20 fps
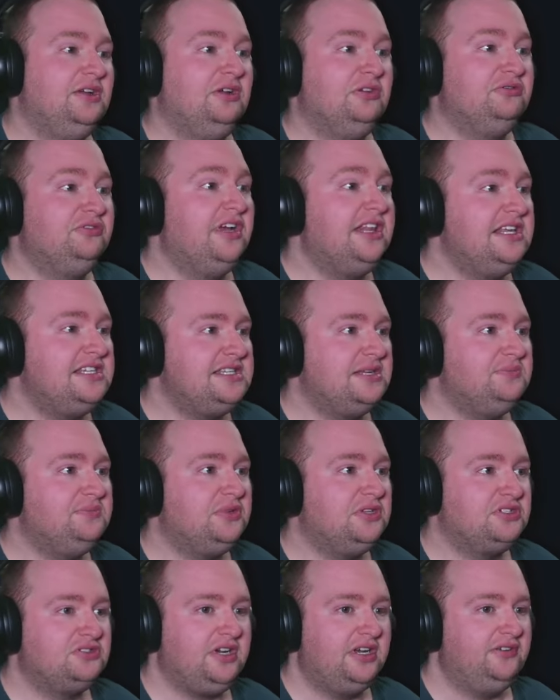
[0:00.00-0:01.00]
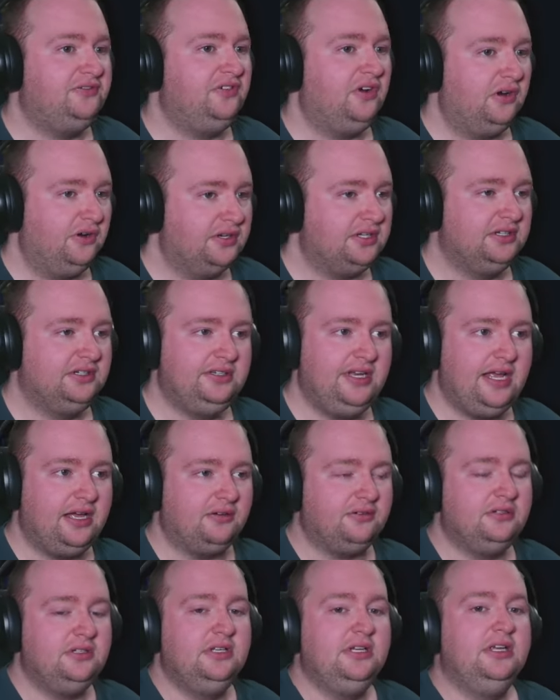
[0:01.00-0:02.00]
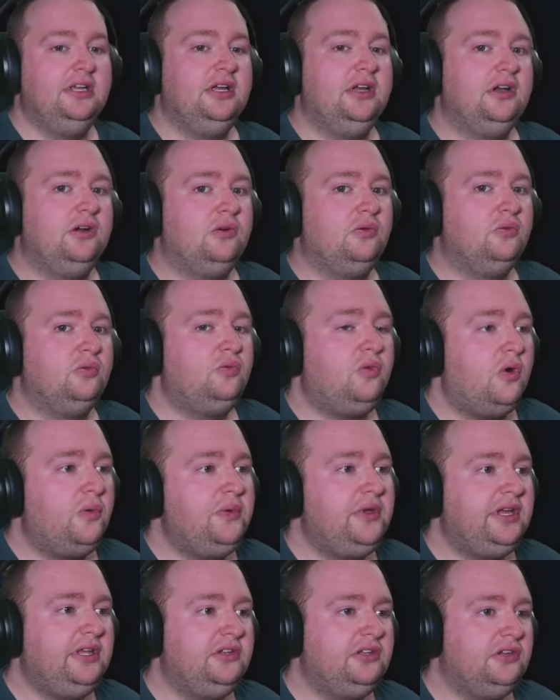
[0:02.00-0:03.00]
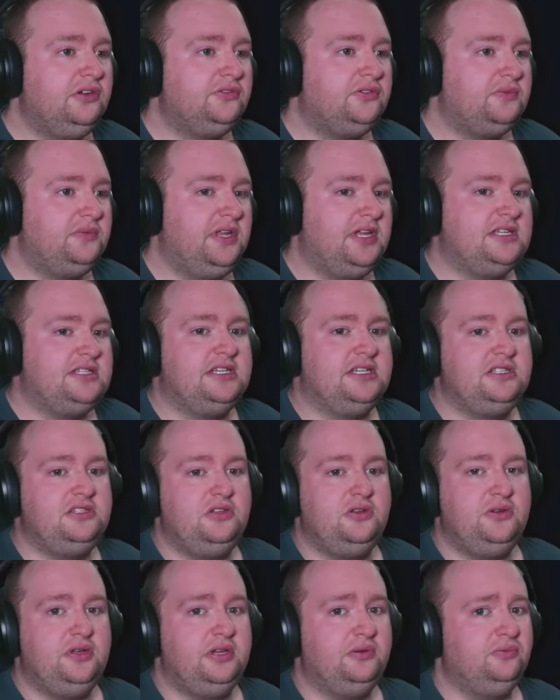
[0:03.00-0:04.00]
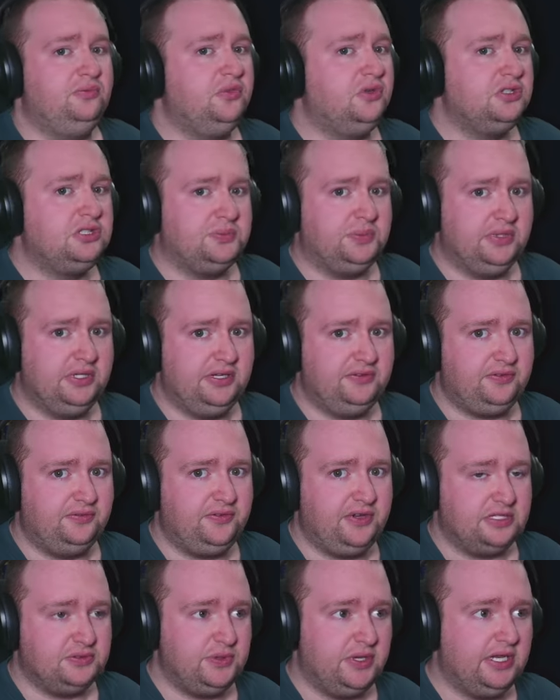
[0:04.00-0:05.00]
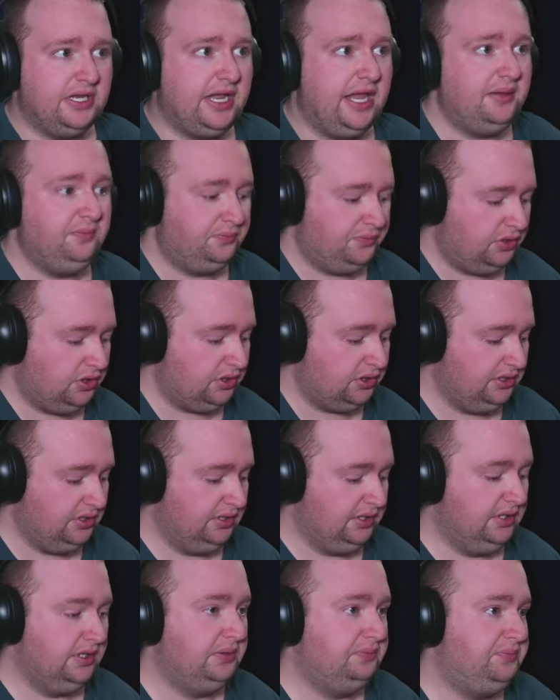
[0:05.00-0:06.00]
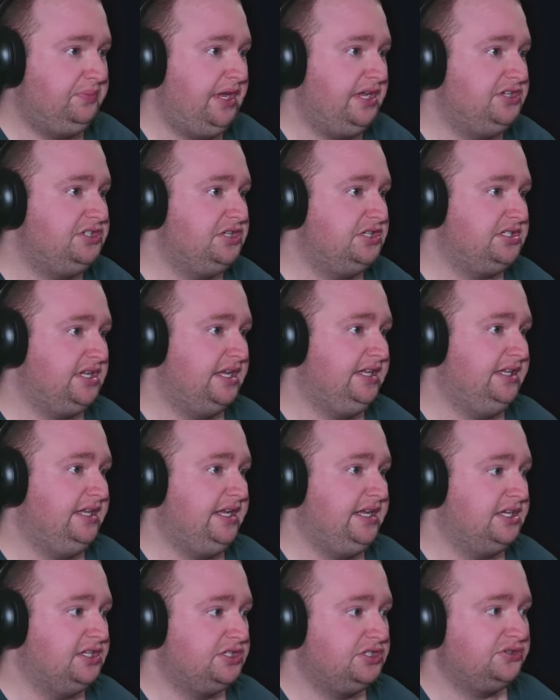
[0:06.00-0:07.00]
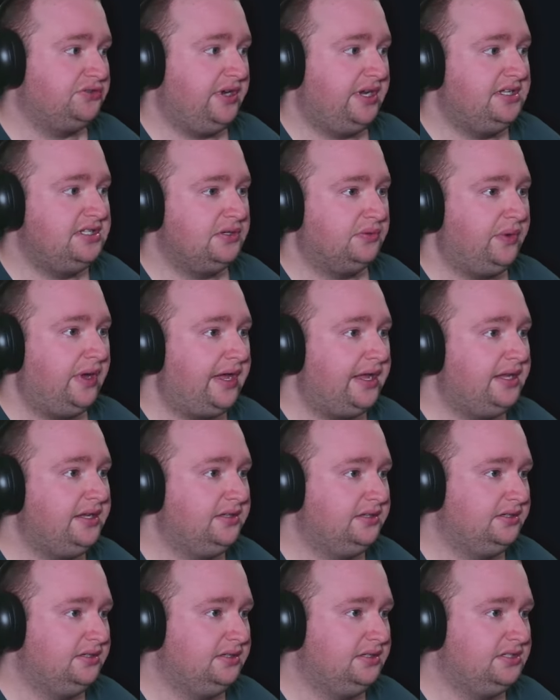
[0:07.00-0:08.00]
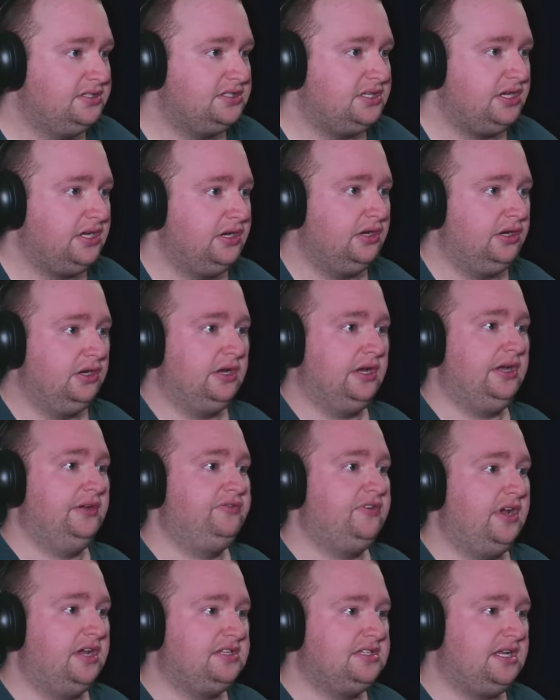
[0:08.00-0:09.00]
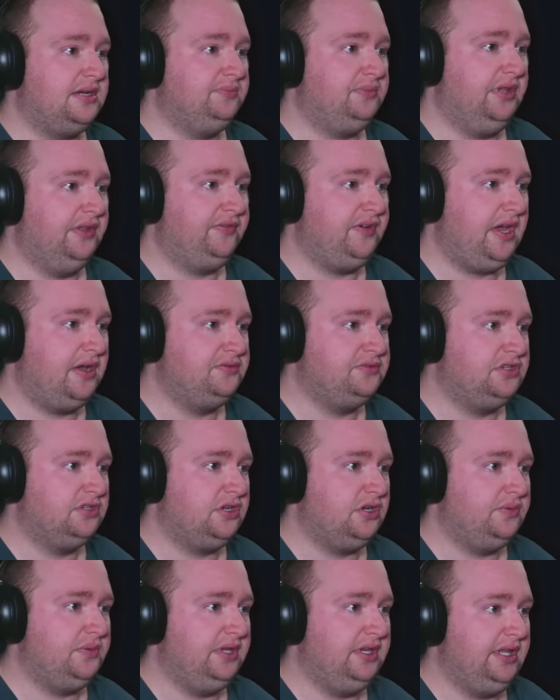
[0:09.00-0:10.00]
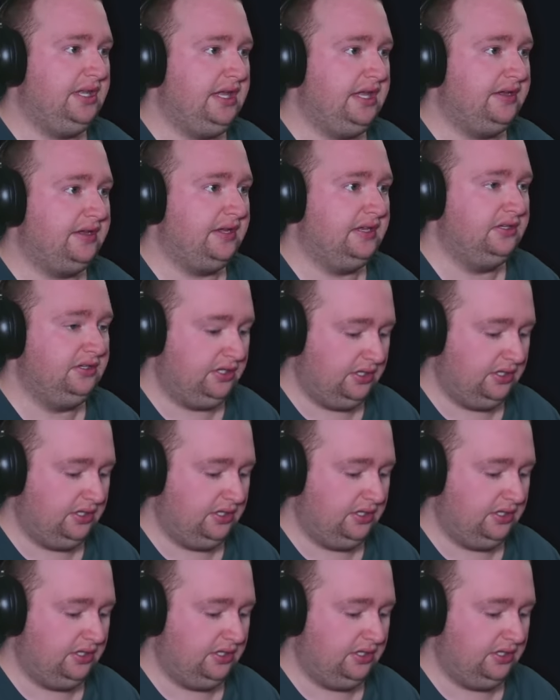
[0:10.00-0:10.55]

Really simple, straightforward. Now, what we can do from this is doing multiple different things. We can input pictures in here straight away. So for example, if I was to come in here and